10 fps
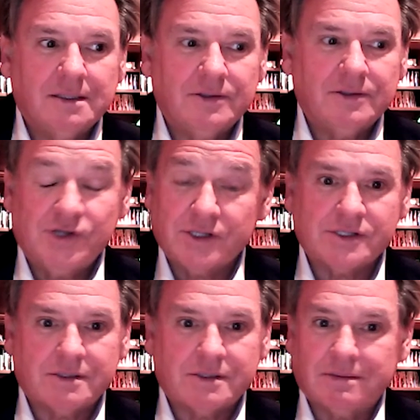
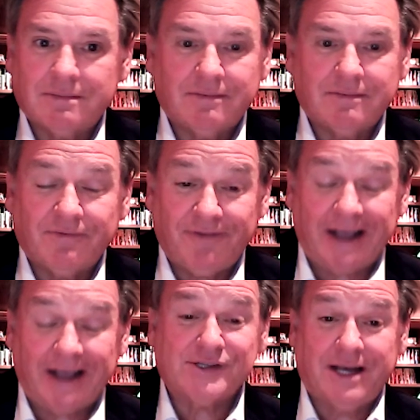just
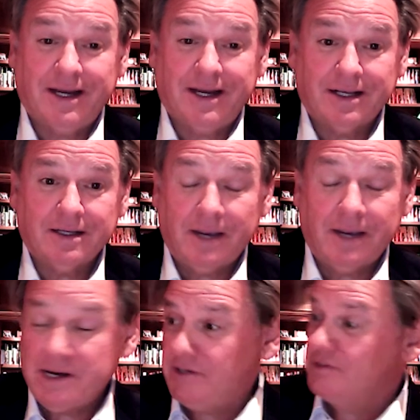fascinating. I
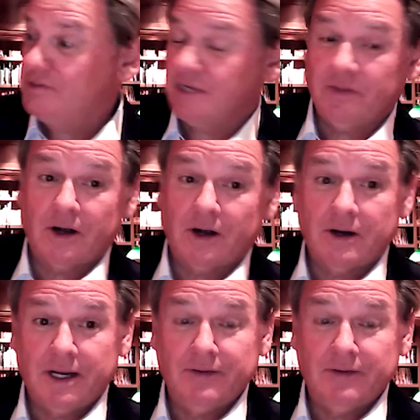mean, you'd sit there
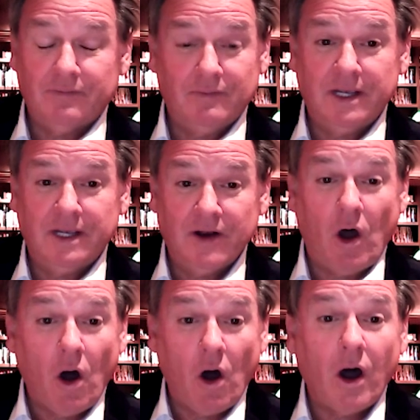and in
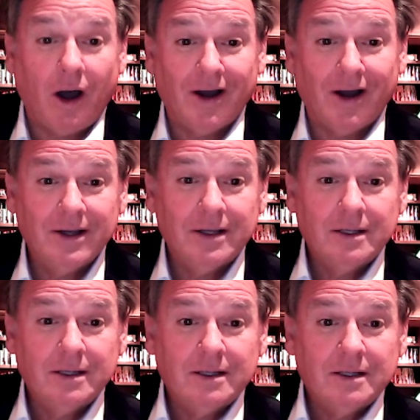awe
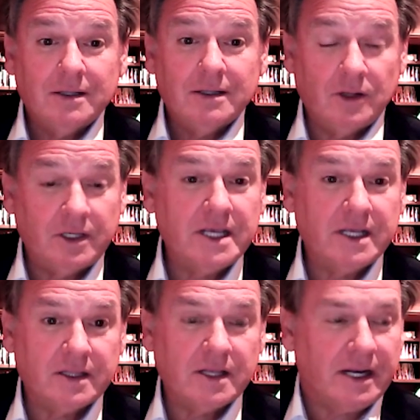looking
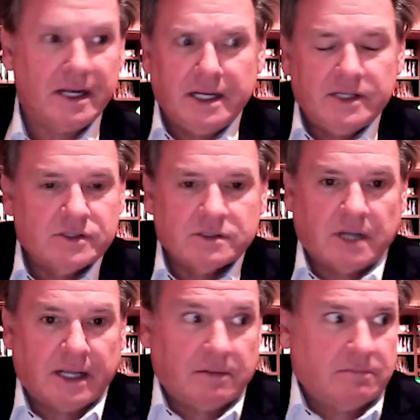at that. And
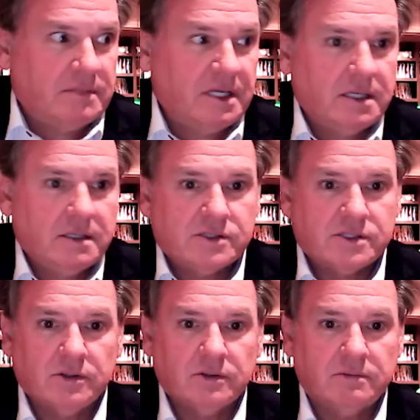I think he's
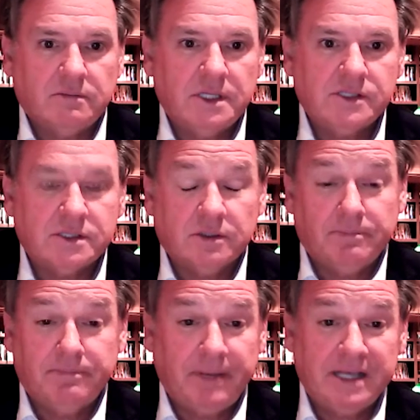still
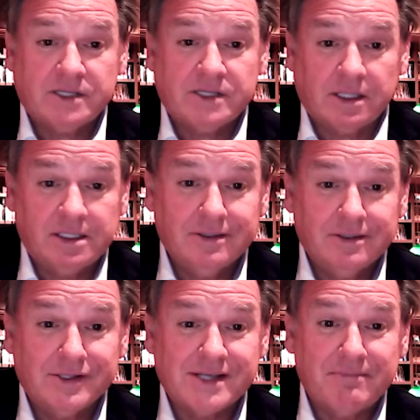basically doing
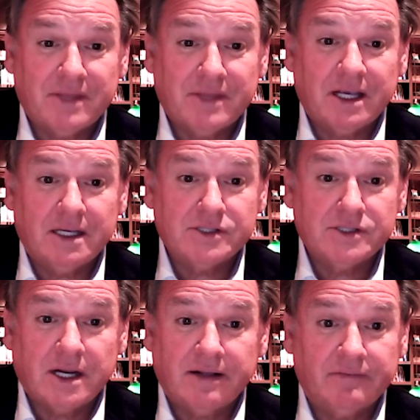the same thing. He's
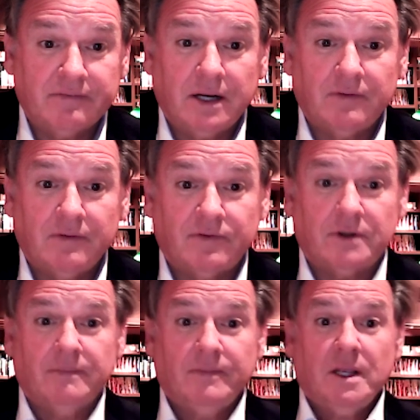done it,
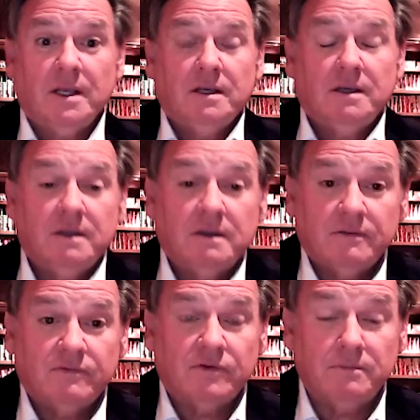for
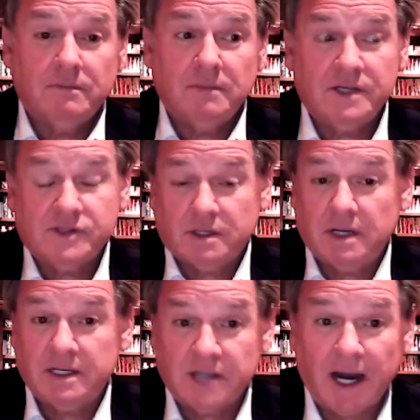his
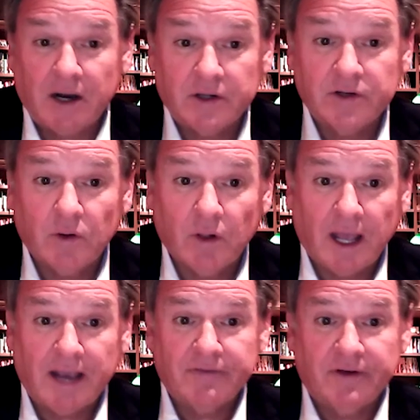entire adult
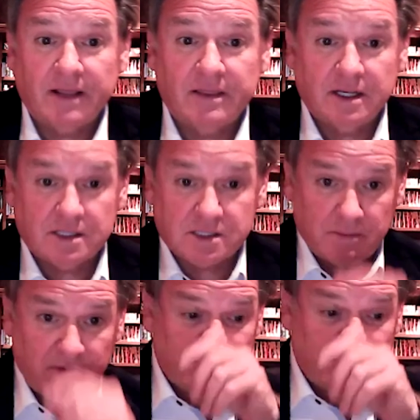life. And I think
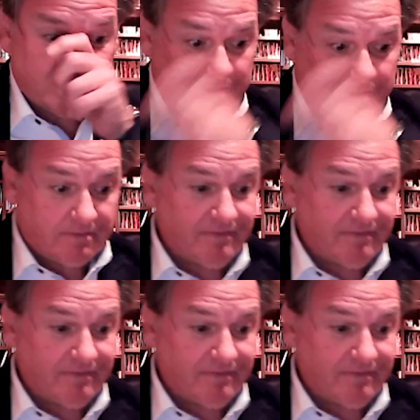some of his